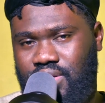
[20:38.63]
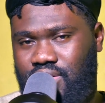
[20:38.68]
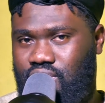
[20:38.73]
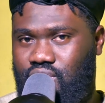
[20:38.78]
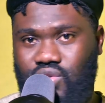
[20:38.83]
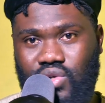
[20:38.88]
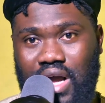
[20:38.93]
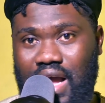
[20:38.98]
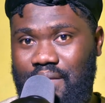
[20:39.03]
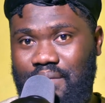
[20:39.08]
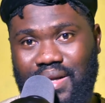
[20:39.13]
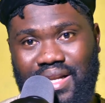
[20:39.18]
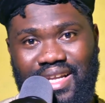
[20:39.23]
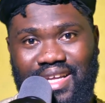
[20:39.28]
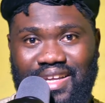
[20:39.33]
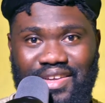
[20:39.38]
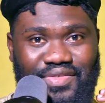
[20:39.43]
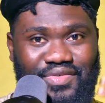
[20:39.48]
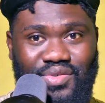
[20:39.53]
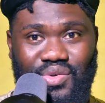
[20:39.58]
so I
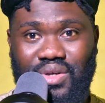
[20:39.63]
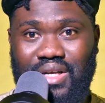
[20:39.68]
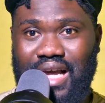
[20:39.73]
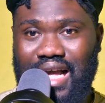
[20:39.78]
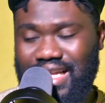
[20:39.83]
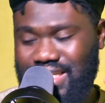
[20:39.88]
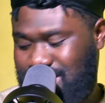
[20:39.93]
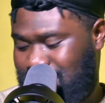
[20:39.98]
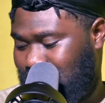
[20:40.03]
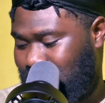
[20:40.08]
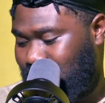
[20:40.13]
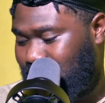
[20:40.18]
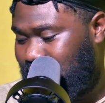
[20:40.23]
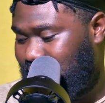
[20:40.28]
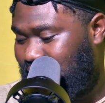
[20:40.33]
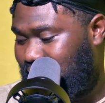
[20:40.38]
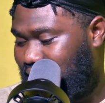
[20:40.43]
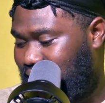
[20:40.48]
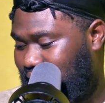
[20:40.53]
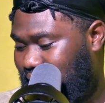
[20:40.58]
believe you guys
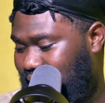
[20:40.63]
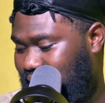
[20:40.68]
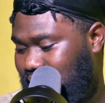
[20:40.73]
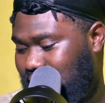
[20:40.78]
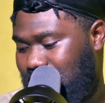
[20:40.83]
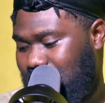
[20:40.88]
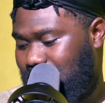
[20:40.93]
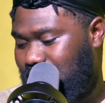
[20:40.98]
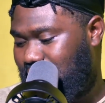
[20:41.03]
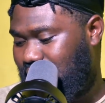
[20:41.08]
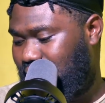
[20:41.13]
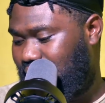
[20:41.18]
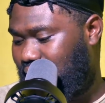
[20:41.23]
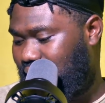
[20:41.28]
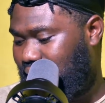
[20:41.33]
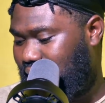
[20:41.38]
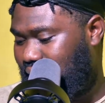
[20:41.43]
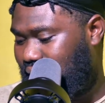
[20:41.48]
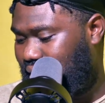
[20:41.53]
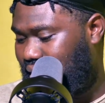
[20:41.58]
cannot even hear
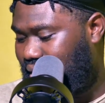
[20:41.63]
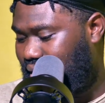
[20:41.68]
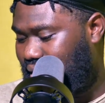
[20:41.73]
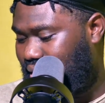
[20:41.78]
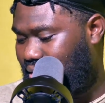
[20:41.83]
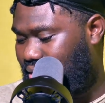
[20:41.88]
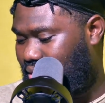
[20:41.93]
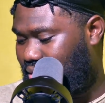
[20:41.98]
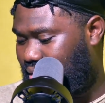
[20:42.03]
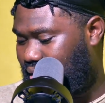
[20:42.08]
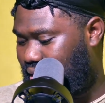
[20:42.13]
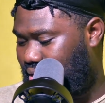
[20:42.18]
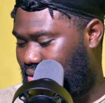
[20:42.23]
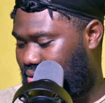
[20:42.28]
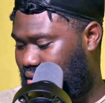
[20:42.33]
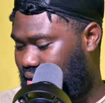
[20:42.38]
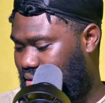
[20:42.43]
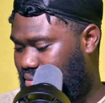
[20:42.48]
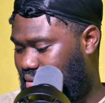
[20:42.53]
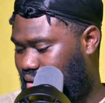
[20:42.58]
me. Or can
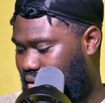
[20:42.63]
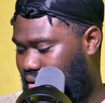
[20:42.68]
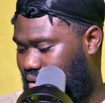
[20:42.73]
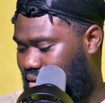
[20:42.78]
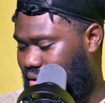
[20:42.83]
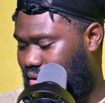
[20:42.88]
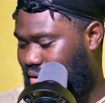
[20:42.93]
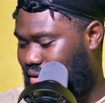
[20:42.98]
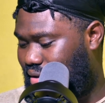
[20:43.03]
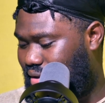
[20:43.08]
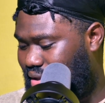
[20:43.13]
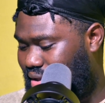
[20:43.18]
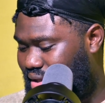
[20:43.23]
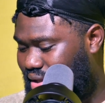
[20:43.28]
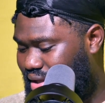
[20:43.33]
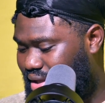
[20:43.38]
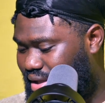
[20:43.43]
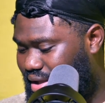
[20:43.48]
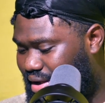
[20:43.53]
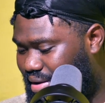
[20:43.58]
you hear me?
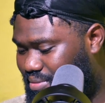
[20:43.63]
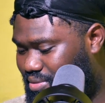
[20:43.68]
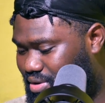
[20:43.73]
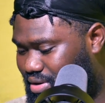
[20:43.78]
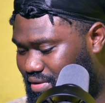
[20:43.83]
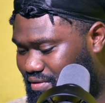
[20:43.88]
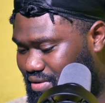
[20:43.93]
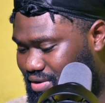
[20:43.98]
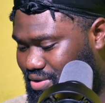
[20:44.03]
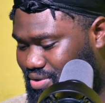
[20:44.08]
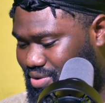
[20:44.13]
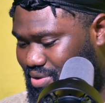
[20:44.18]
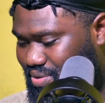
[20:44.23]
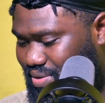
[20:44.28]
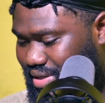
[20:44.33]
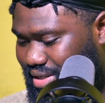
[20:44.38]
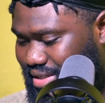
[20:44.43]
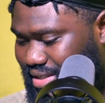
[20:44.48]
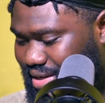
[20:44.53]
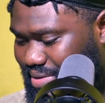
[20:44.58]
I'm not even sure
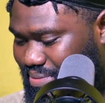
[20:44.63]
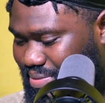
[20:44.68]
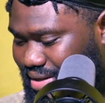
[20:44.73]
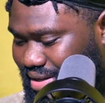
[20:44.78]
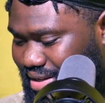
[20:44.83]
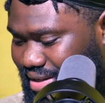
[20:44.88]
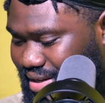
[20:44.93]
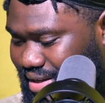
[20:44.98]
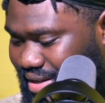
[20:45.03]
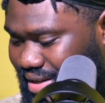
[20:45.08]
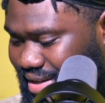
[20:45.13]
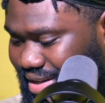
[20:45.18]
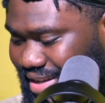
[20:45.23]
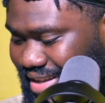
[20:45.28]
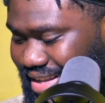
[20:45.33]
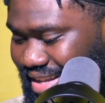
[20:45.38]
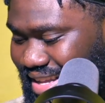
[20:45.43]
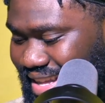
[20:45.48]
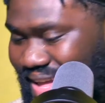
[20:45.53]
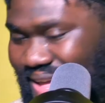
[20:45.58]
what is happening here.
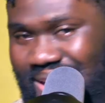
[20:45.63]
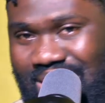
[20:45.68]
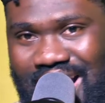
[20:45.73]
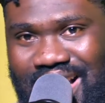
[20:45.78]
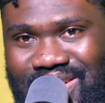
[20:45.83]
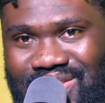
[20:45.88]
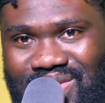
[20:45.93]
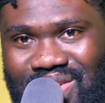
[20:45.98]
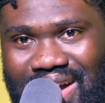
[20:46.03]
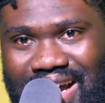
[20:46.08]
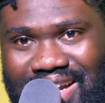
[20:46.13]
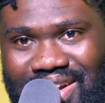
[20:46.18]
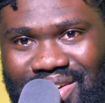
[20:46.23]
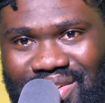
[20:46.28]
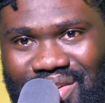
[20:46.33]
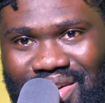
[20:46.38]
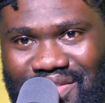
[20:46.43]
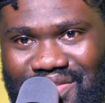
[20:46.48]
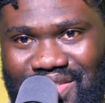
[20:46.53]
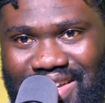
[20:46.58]
So I
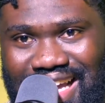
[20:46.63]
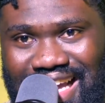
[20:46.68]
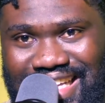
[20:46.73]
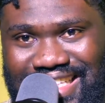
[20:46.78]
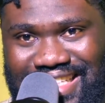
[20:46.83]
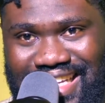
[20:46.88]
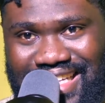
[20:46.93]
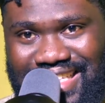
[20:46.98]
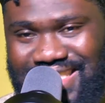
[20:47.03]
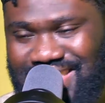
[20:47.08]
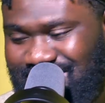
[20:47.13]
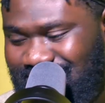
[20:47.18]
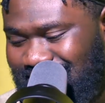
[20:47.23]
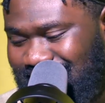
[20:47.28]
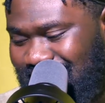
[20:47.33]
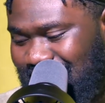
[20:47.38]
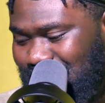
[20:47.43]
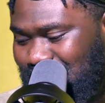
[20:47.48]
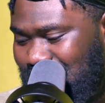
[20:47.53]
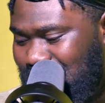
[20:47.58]
don't know if you guys can still
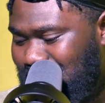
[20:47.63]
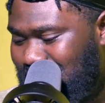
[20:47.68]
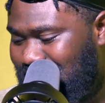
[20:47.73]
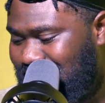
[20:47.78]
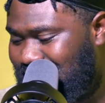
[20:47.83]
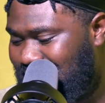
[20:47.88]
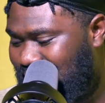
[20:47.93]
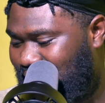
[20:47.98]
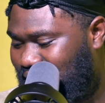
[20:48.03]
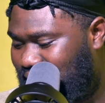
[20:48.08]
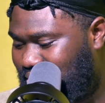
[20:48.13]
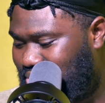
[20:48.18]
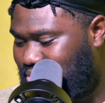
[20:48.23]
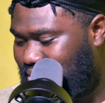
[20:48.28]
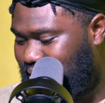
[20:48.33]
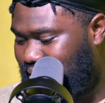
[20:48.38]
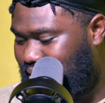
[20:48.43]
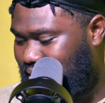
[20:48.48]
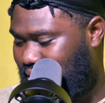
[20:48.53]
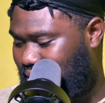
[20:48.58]
hear me, but I've
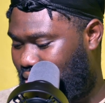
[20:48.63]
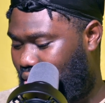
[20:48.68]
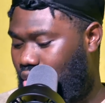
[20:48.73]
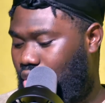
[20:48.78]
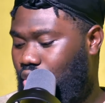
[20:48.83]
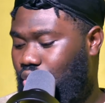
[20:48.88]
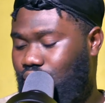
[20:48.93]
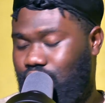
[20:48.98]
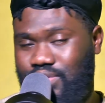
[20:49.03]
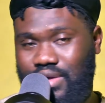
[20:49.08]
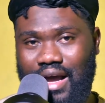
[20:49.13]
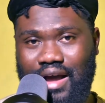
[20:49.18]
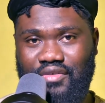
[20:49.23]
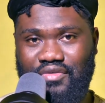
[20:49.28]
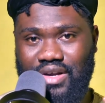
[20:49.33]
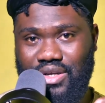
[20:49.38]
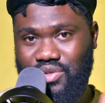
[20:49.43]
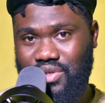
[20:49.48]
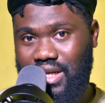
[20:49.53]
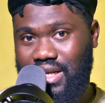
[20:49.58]
actually
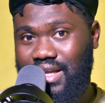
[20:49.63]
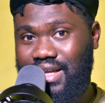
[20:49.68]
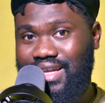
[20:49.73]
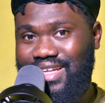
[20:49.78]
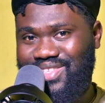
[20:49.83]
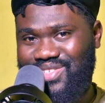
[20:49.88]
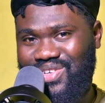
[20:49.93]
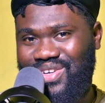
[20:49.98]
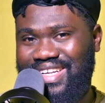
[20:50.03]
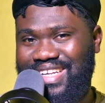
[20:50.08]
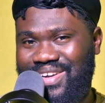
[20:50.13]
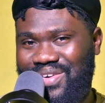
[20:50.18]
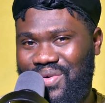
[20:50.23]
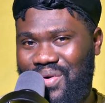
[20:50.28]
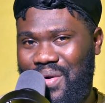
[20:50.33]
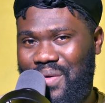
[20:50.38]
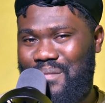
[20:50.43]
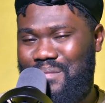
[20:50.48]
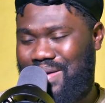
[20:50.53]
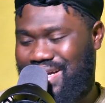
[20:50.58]
hit on the
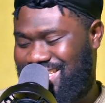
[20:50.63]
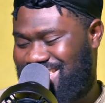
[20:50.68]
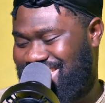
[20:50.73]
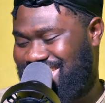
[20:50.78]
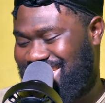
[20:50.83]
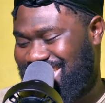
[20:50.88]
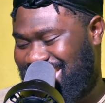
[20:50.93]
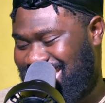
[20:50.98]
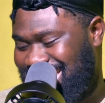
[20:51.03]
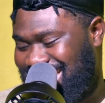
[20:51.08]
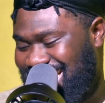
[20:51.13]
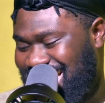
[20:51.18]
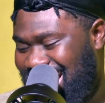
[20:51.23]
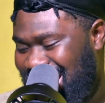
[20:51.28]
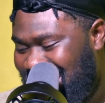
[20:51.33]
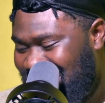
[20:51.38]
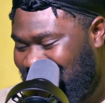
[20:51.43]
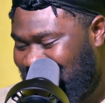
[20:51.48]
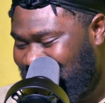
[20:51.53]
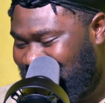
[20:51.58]
wrong button.
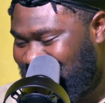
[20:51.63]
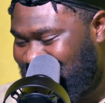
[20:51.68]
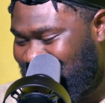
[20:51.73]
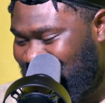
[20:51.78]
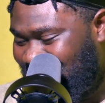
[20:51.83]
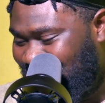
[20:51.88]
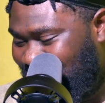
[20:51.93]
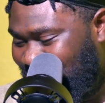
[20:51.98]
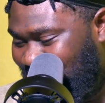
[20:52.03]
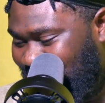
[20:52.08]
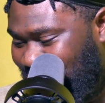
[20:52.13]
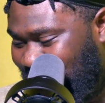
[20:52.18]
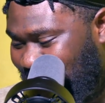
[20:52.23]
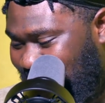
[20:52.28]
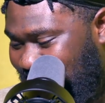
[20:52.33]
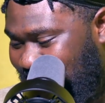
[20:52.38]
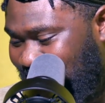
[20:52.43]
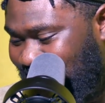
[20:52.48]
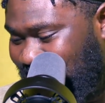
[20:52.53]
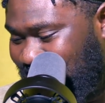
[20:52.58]
So
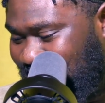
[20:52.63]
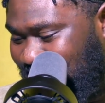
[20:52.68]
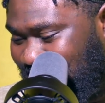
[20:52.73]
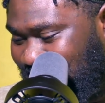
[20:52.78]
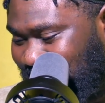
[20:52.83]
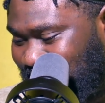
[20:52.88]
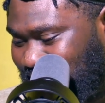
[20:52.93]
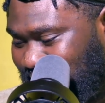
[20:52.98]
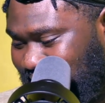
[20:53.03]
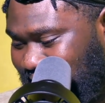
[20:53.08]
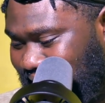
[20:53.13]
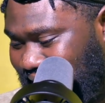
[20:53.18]
I actually